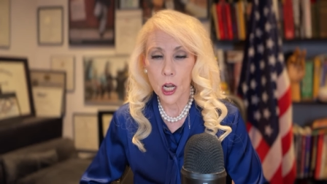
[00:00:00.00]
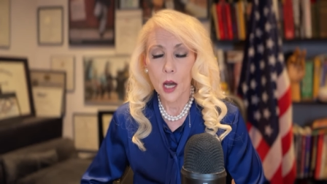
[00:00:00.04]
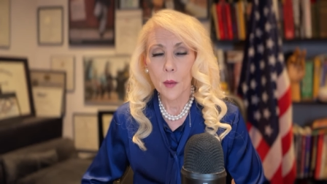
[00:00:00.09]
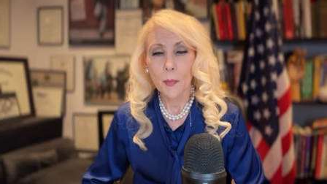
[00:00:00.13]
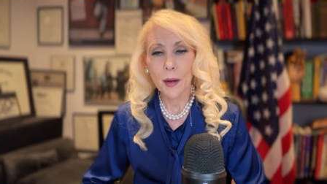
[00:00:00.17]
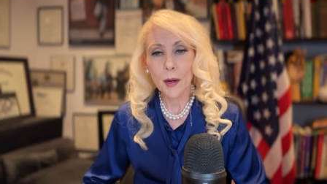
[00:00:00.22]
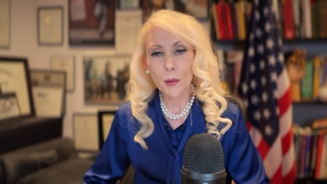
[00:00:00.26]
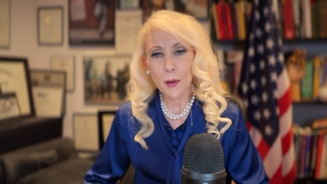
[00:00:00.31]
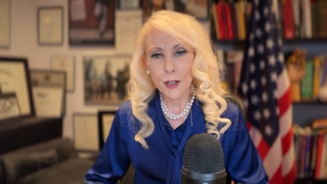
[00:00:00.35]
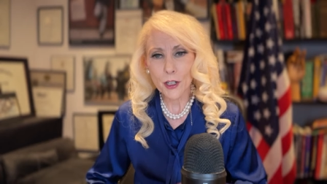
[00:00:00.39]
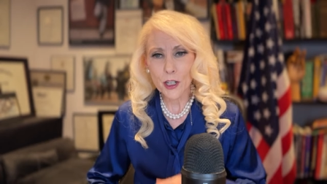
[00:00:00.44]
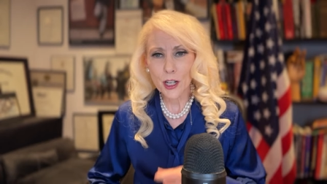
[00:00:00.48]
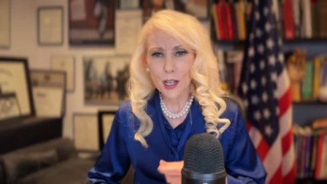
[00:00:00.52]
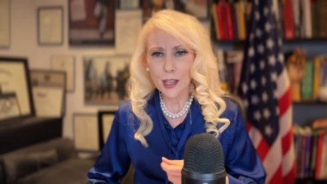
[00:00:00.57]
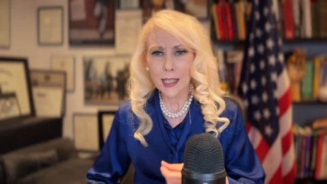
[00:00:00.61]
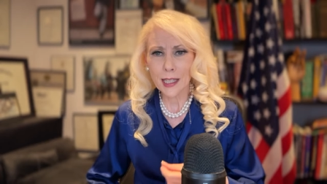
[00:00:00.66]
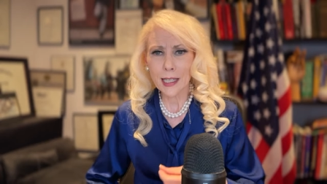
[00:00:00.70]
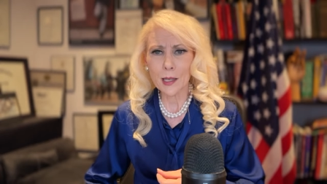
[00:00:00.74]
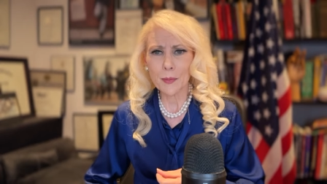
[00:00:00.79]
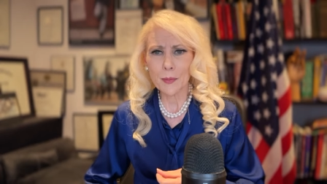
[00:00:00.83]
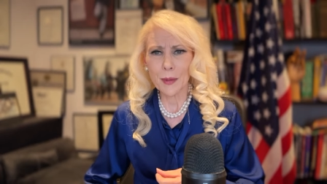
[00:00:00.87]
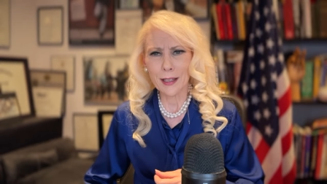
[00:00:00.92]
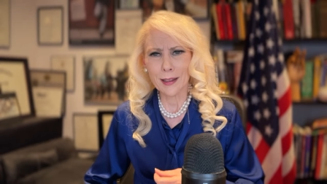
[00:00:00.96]
But I want you to
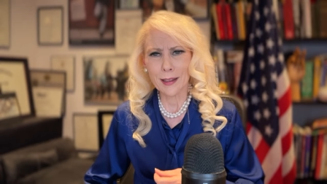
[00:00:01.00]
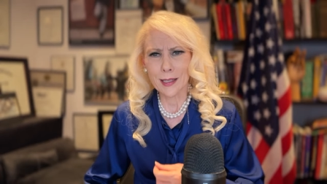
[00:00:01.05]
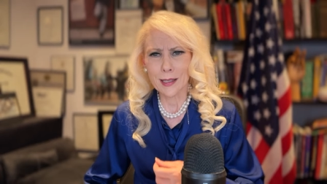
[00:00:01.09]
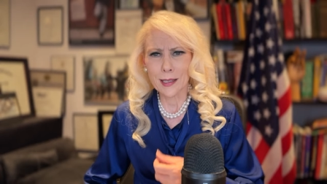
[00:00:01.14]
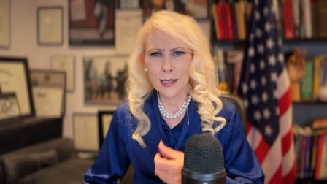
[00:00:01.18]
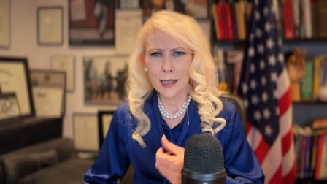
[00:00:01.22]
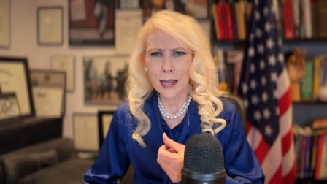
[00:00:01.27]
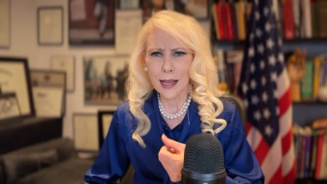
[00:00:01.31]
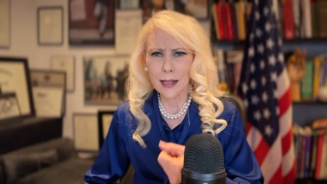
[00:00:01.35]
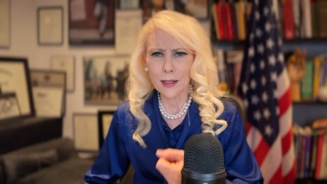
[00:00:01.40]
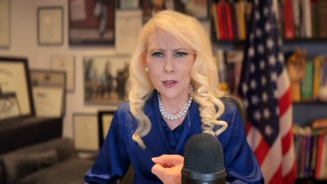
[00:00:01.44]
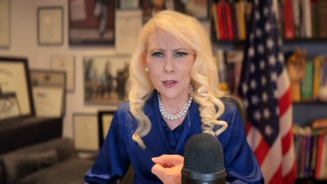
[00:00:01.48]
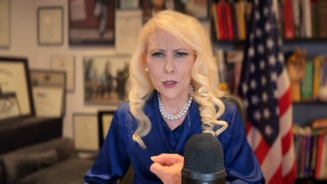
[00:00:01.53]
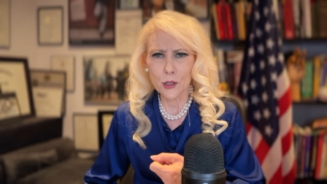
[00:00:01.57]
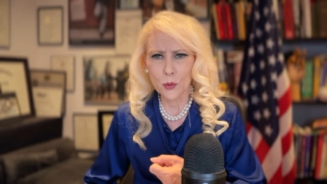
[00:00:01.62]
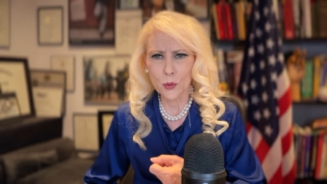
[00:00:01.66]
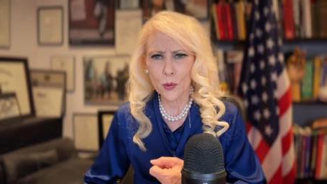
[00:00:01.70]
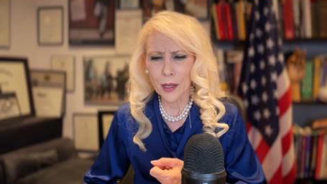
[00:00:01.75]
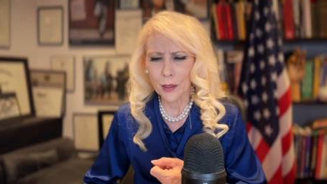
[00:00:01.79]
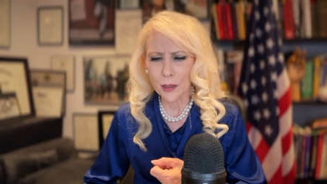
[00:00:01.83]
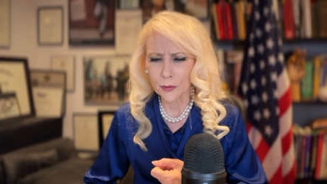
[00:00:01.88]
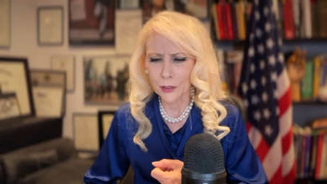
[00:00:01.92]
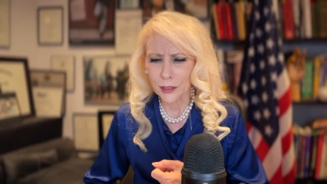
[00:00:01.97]
think about this Taylor
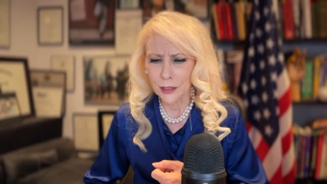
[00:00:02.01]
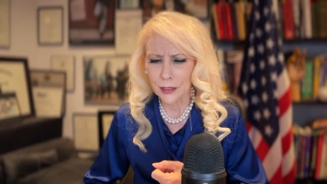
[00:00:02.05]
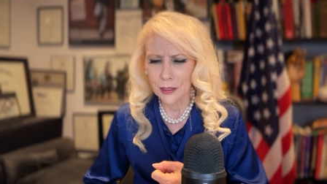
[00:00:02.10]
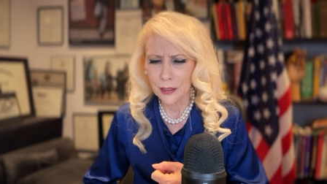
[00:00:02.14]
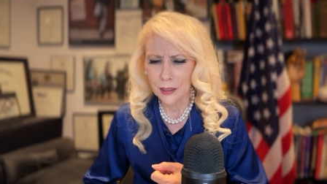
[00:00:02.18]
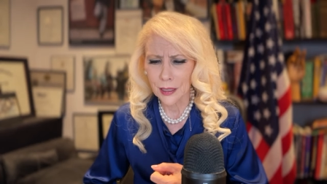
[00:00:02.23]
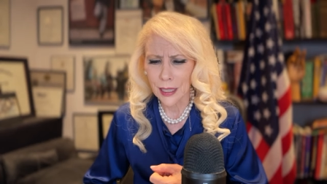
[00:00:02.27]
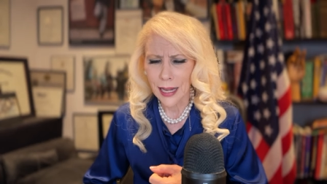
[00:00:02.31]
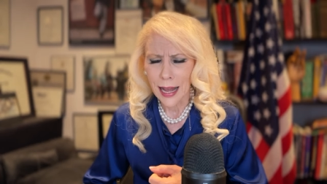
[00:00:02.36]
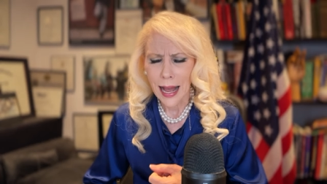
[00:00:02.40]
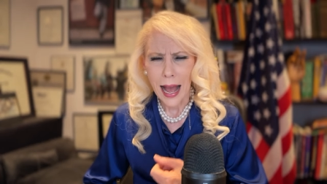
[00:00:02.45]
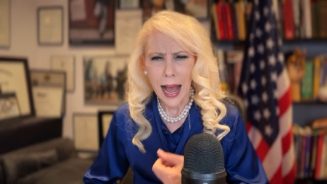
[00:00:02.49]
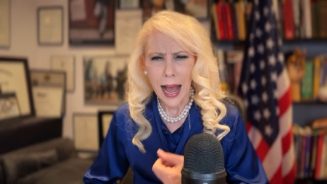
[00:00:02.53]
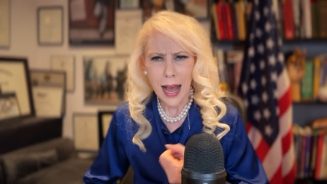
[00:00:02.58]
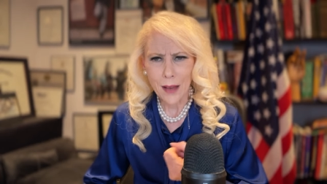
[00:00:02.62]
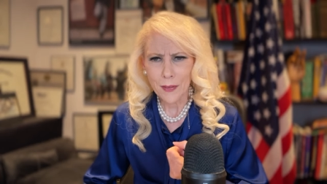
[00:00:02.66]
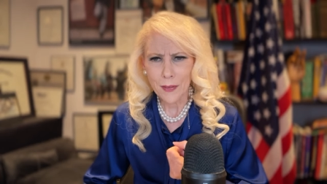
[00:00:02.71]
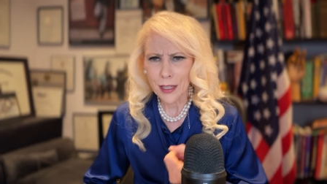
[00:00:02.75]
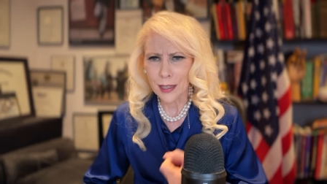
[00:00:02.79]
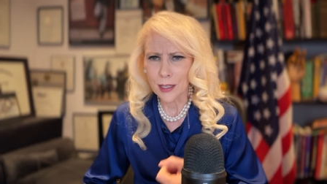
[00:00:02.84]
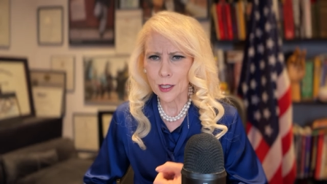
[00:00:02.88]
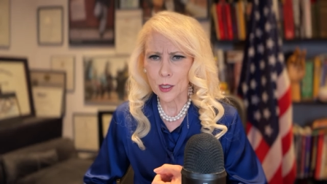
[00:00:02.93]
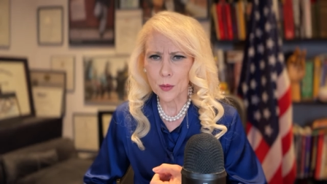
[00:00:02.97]
Swift
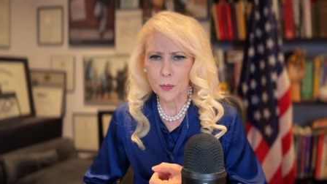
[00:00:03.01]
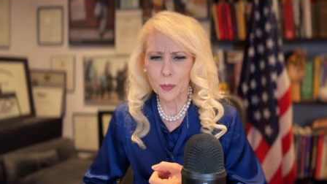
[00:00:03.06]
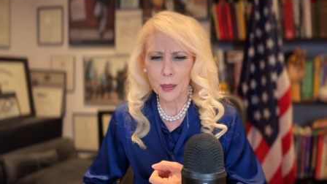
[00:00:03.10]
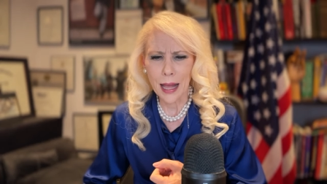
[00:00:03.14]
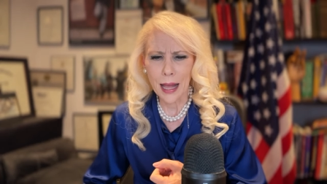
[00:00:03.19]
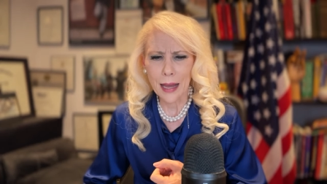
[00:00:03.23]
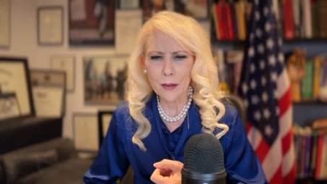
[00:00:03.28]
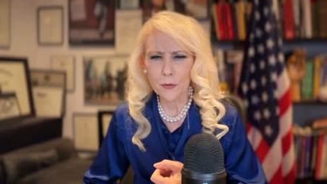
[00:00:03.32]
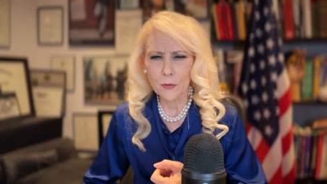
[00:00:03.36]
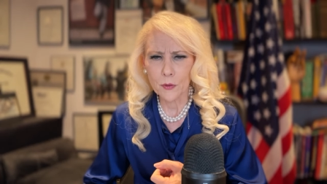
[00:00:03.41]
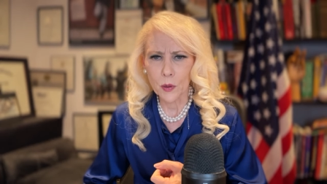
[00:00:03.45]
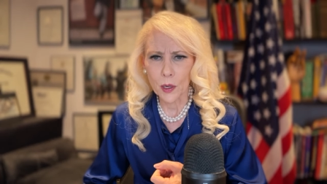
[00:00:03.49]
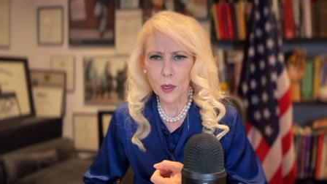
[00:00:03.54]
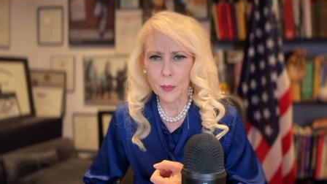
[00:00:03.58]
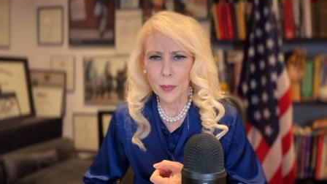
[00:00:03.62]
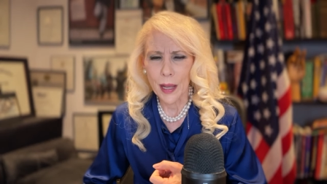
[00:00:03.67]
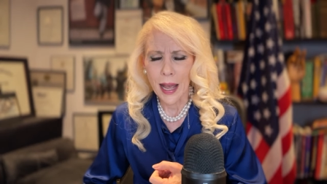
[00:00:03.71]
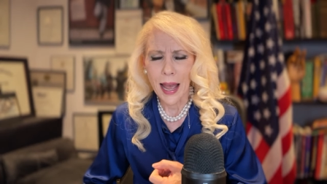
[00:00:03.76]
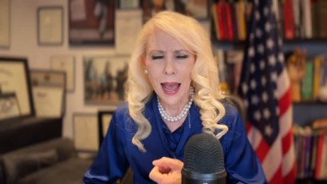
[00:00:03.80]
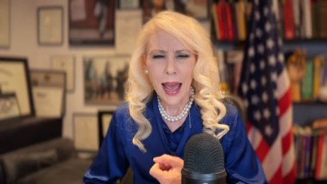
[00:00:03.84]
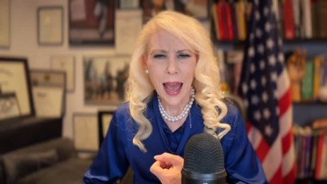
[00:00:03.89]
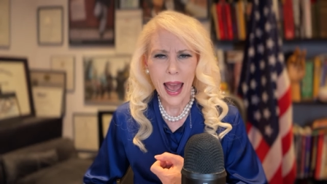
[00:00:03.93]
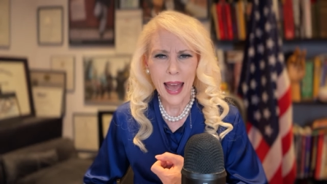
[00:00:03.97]
having this platform
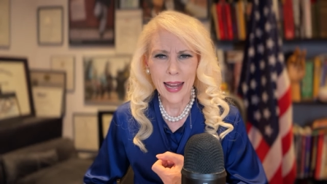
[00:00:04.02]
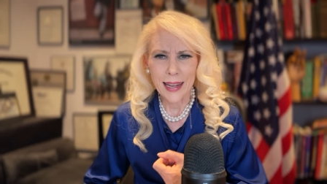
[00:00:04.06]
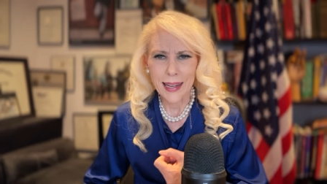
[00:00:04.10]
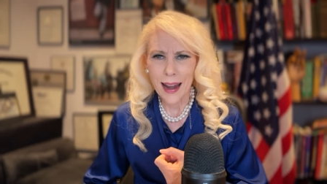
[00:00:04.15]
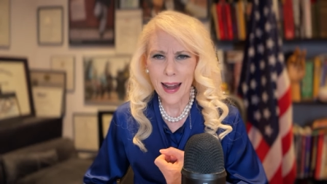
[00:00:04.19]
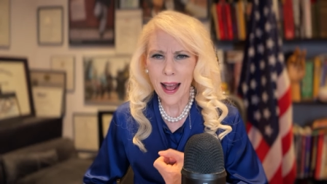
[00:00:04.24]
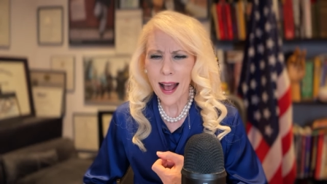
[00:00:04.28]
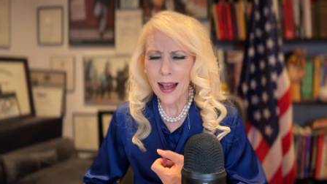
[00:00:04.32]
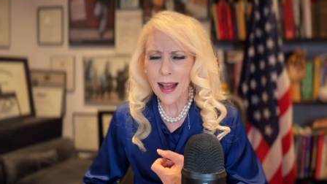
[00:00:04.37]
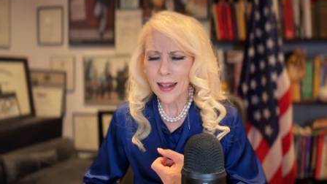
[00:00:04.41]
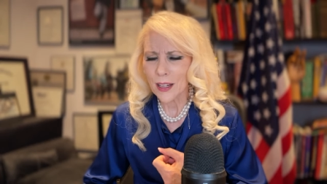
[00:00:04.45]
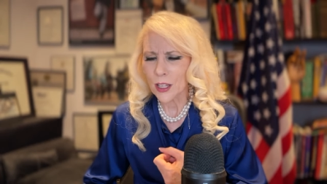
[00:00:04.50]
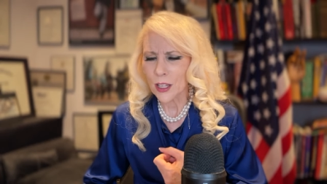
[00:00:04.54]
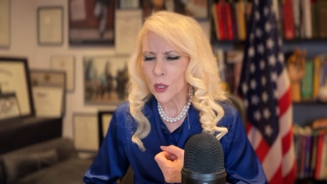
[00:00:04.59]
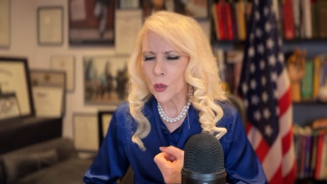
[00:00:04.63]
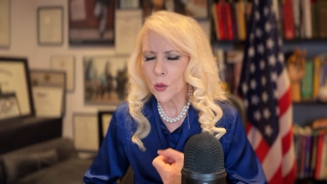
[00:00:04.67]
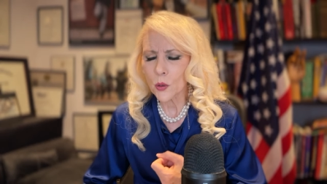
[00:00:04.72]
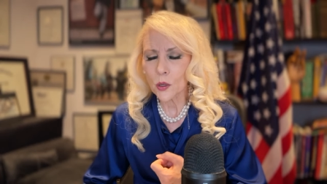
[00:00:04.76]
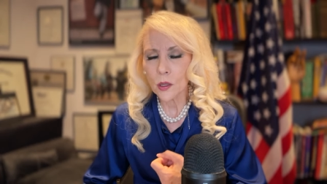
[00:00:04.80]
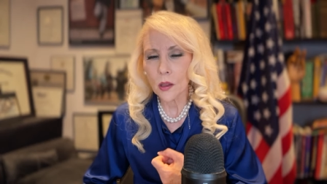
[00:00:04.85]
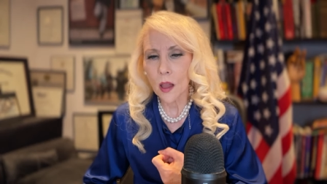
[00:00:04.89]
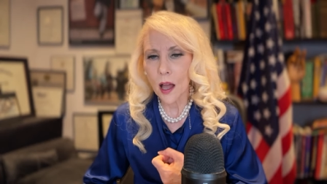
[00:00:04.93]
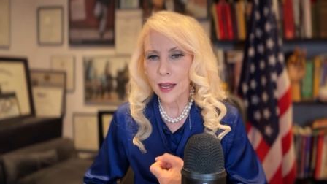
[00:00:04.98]
and not
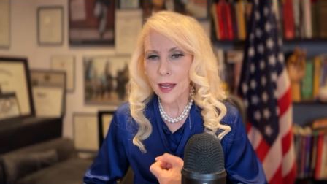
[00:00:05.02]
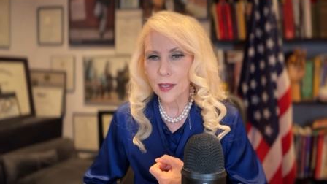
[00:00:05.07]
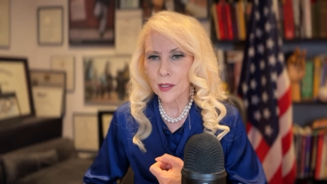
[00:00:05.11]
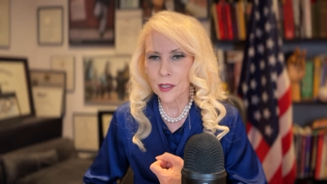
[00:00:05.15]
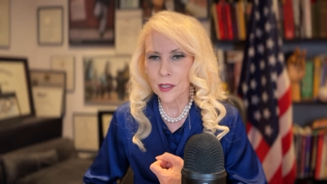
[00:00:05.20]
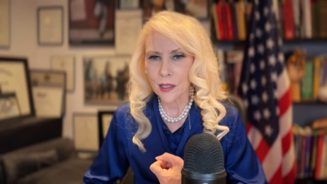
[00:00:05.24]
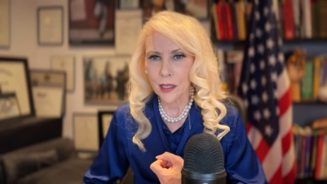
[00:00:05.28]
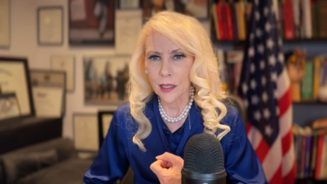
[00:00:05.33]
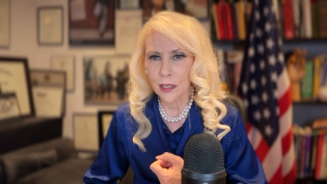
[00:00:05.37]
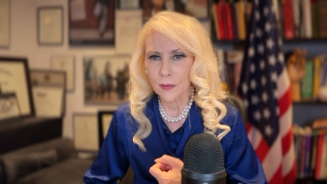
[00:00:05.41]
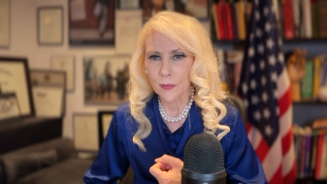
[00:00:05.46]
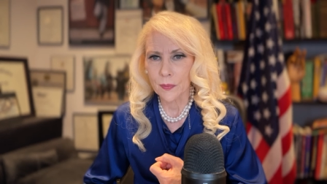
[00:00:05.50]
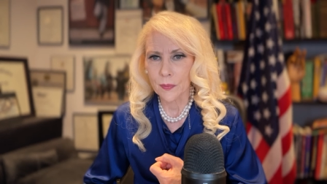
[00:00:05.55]
utilizing it